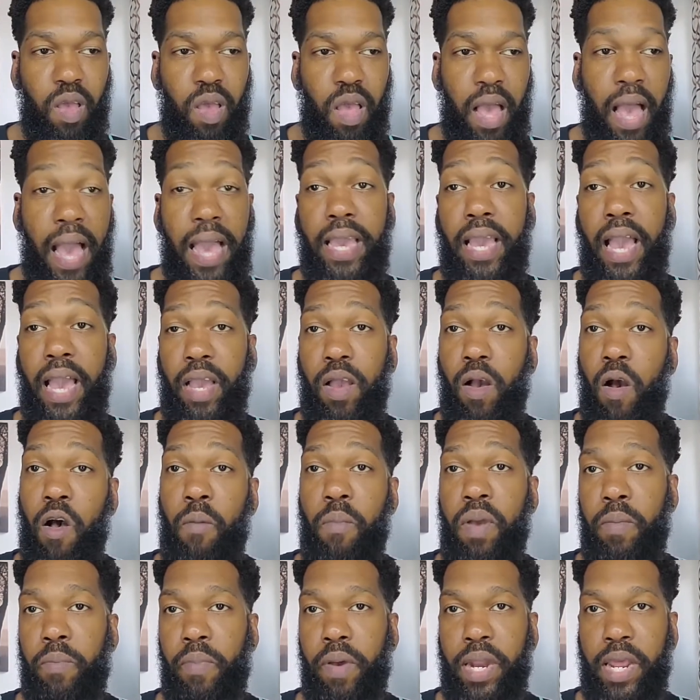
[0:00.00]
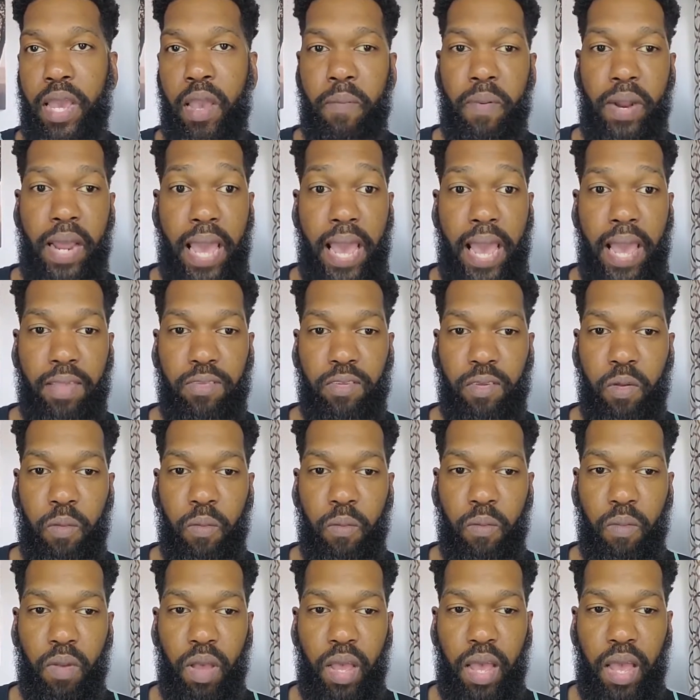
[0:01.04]
I call my buddy up and I ask
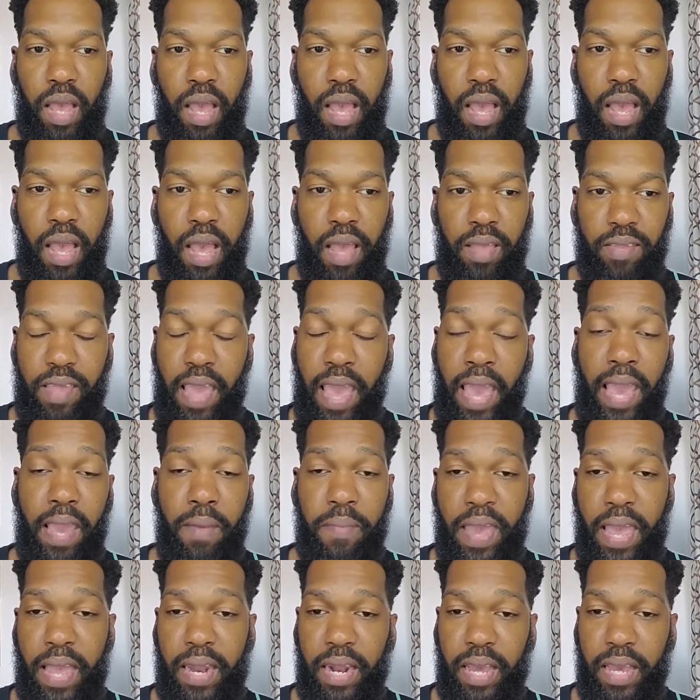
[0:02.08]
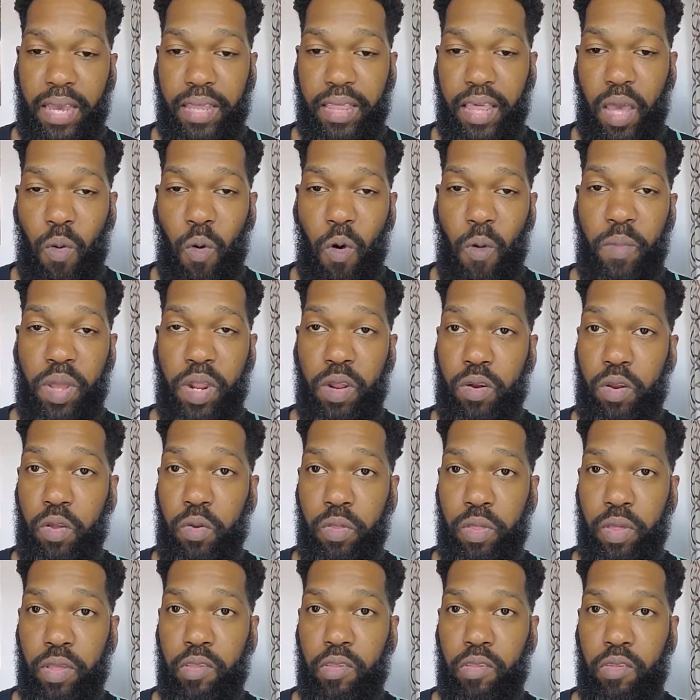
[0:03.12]
him, I say, hey man, like they want me to do
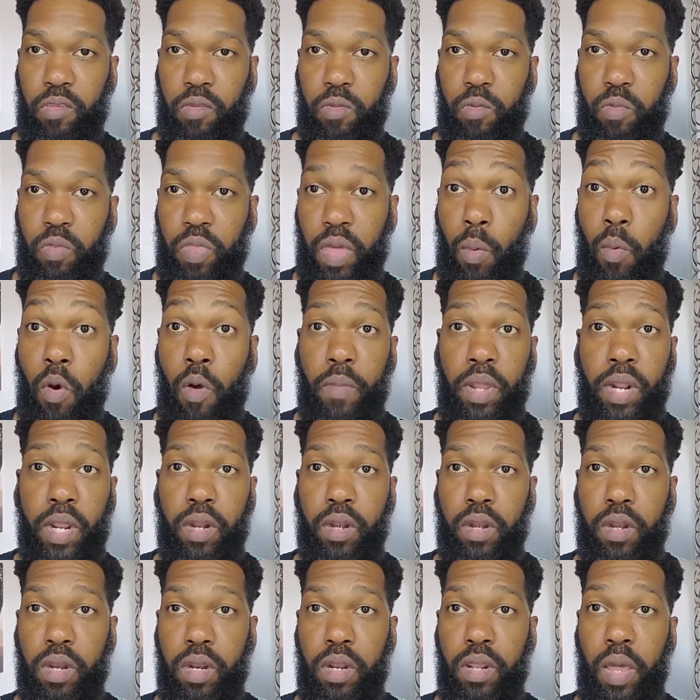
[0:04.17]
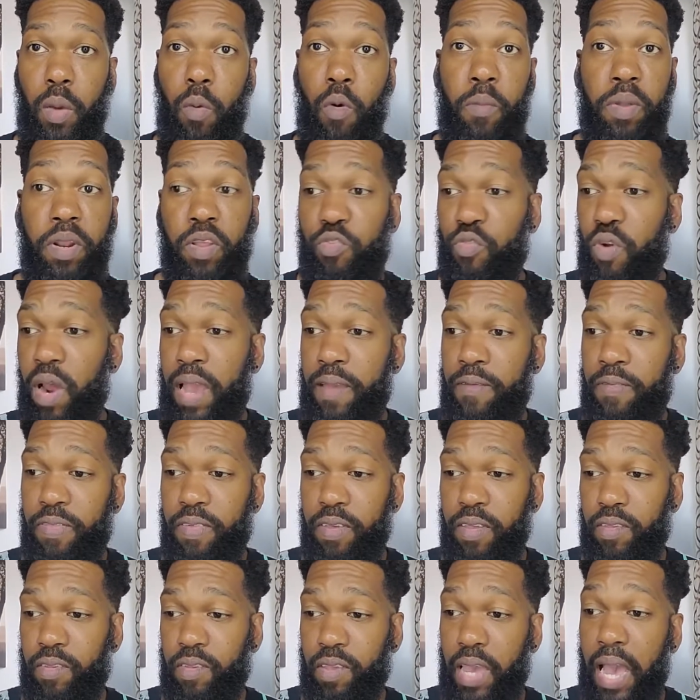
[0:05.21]
this. They want me to drive
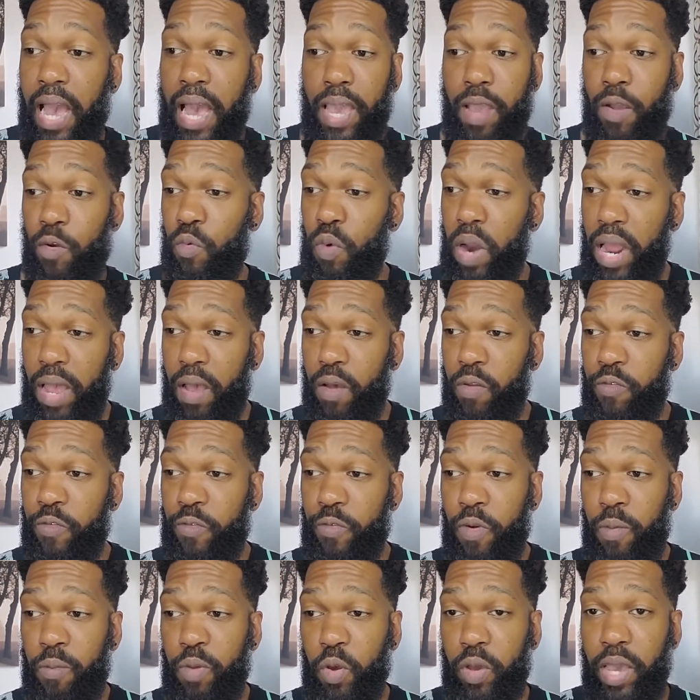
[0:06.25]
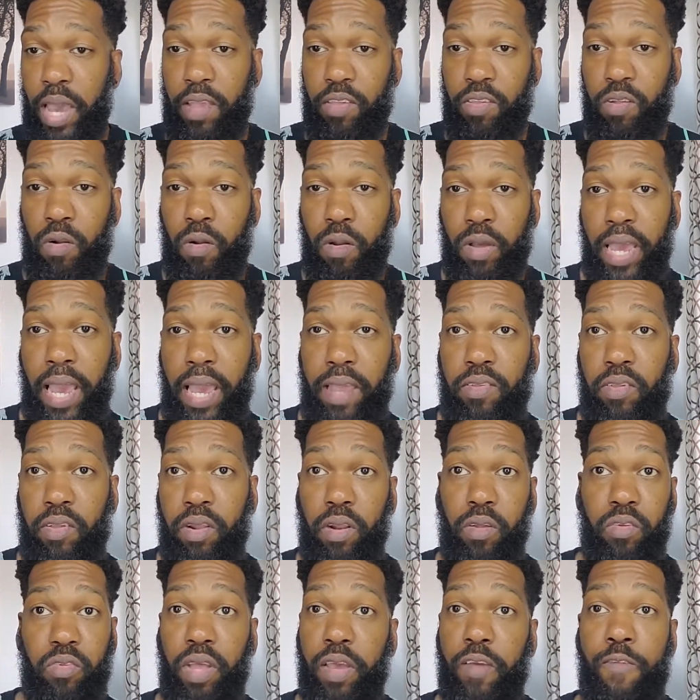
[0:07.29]
this guy around from location to location.
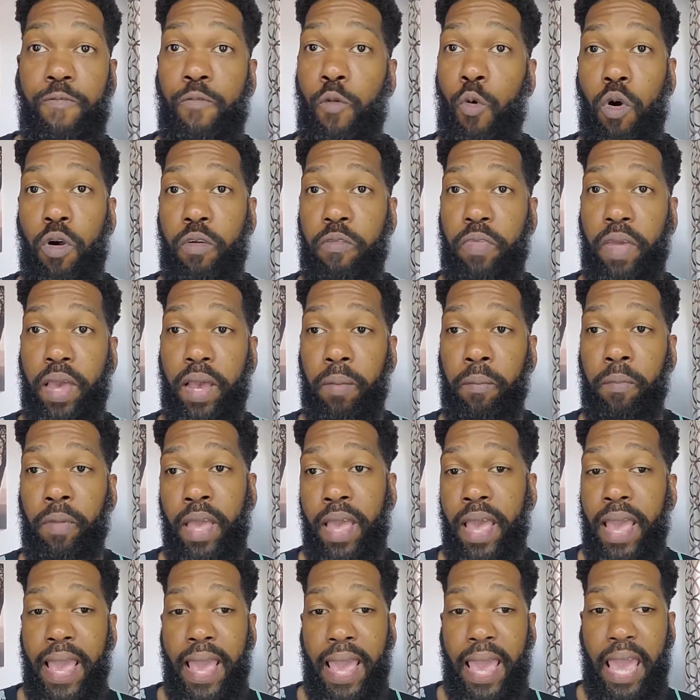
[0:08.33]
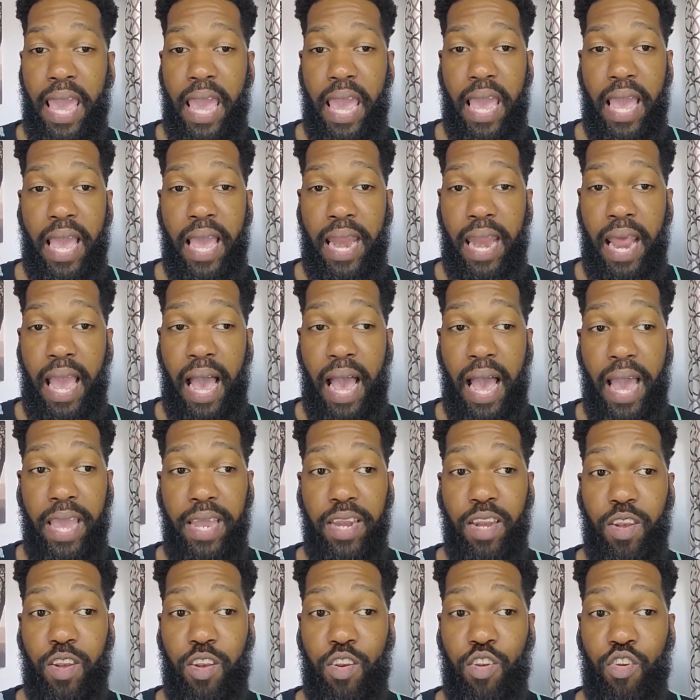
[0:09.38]
There's like 4 of them. And I
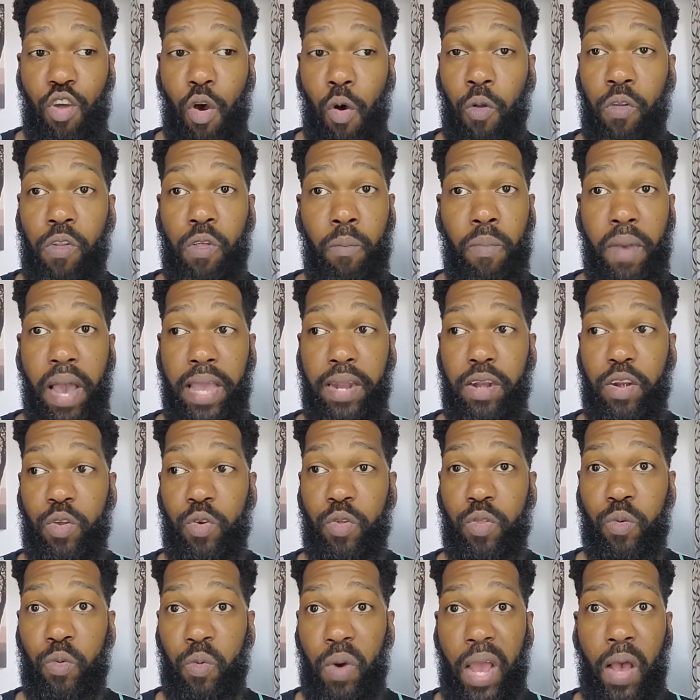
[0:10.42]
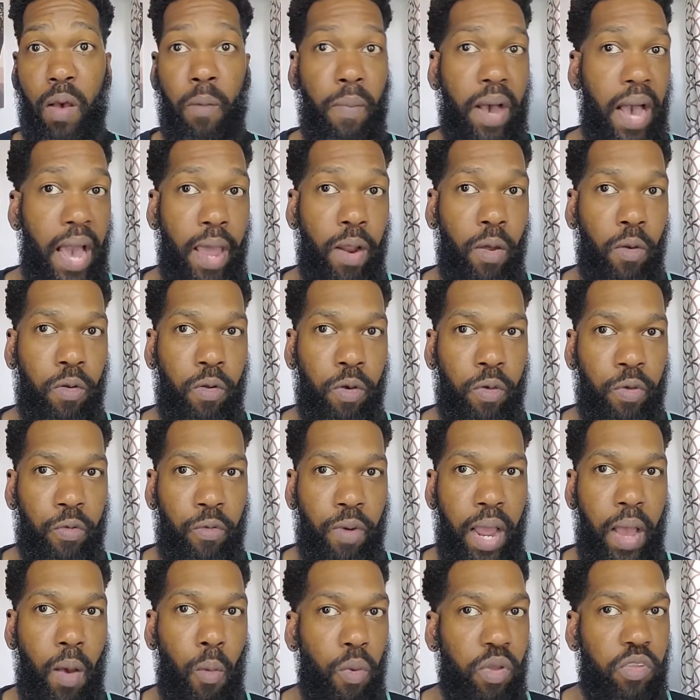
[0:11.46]
told them I knew the route, but I don't know the
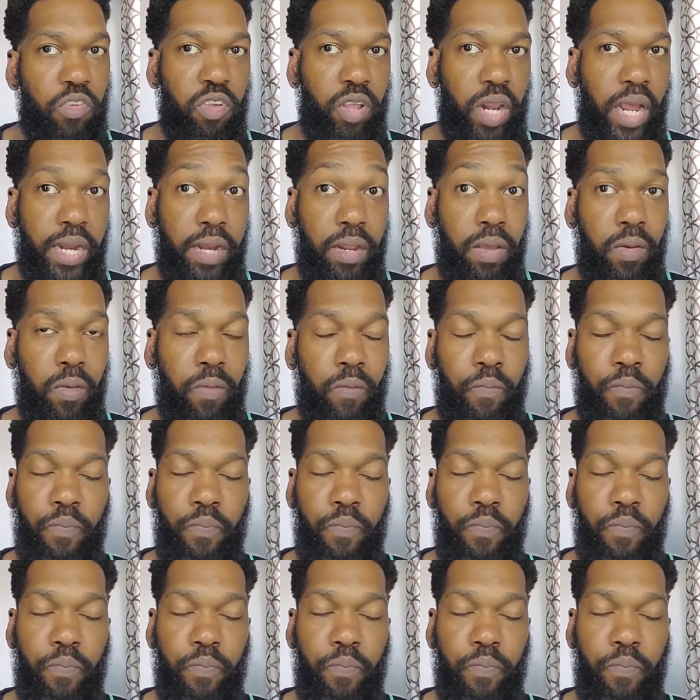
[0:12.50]
route. What should I do?